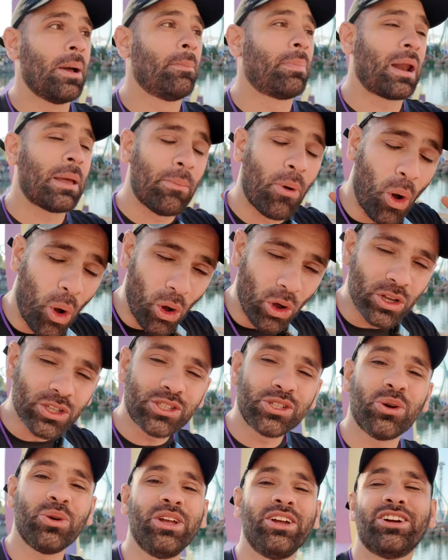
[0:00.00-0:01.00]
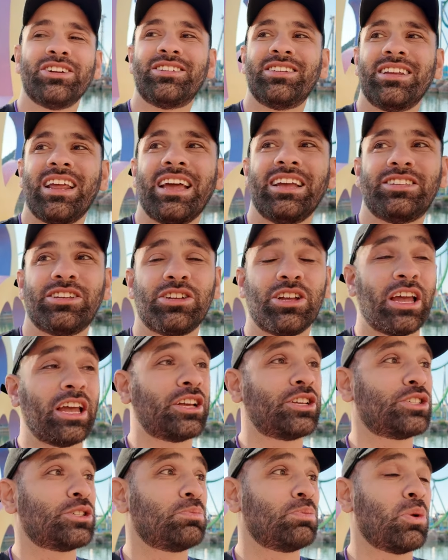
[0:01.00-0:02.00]
But I'm also here today to
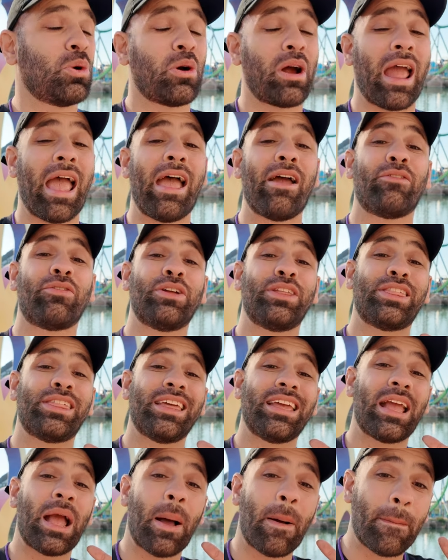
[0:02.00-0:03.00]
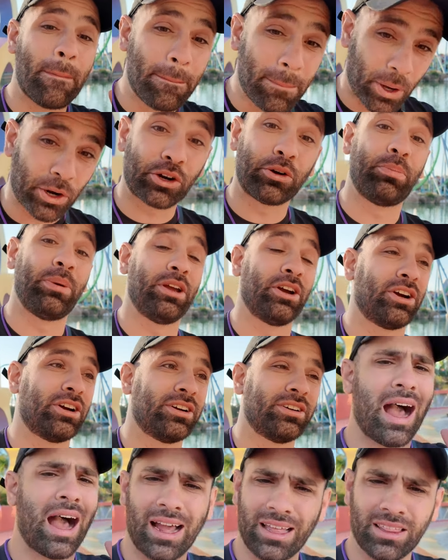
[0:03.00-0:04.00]
explore everything Butterbeer.
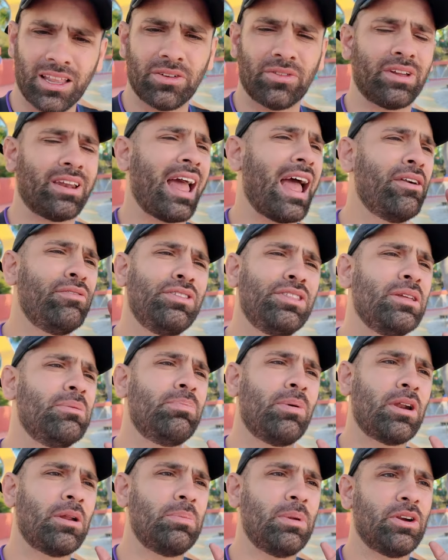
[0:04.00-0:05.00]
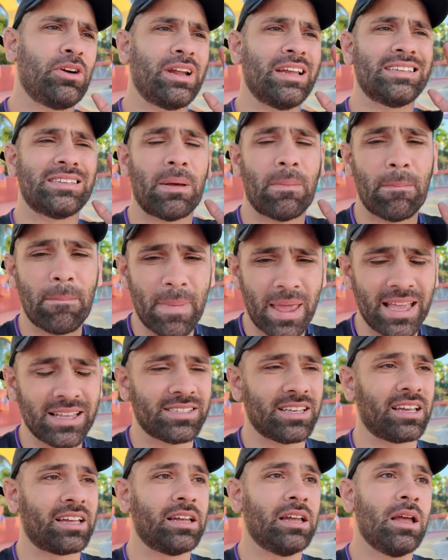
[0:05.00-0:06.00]
I love it. Everything Butterbeer is
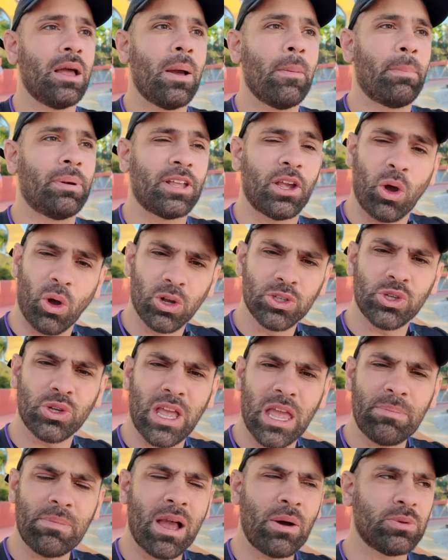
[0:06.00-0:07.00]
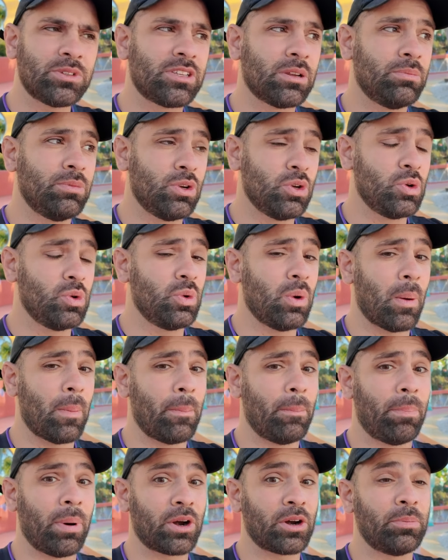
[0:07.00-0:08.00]
amazing. But they also came out with some new
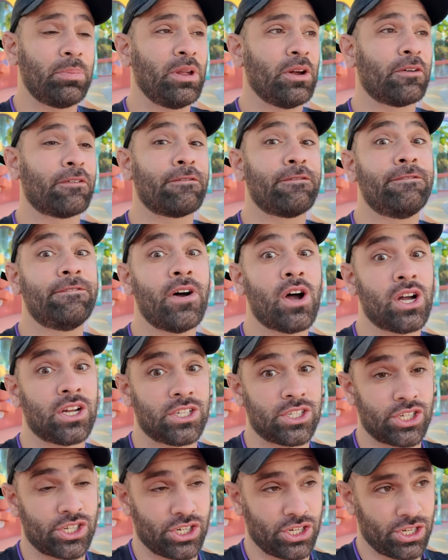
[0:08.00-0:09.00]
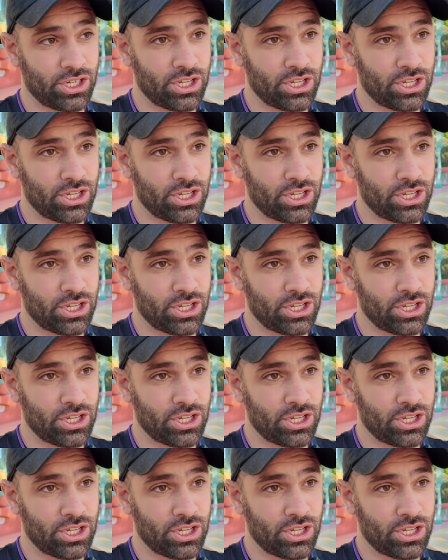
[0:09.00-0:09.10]
Butterbeer fudge.